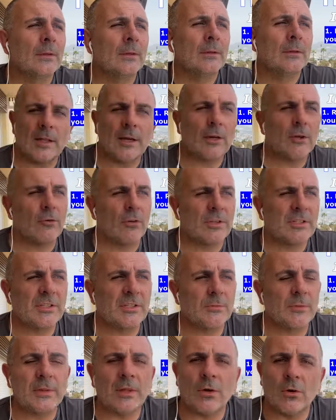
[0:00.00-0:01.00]
That
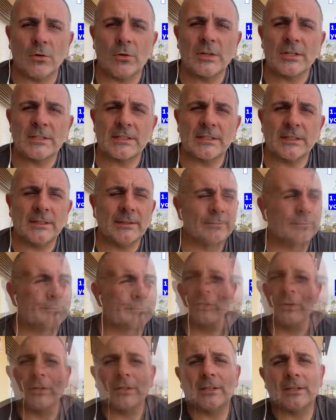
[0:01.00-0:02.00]
crosses with the honesty.
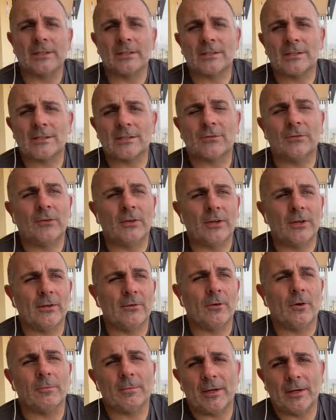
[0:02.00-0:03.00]
Strikers fear
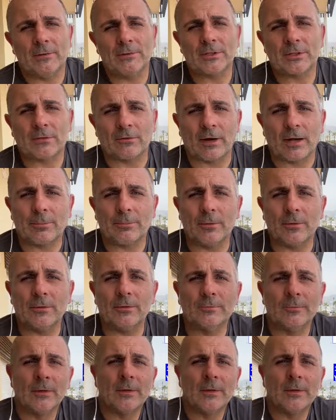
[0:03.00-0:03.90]
not being able to grapple.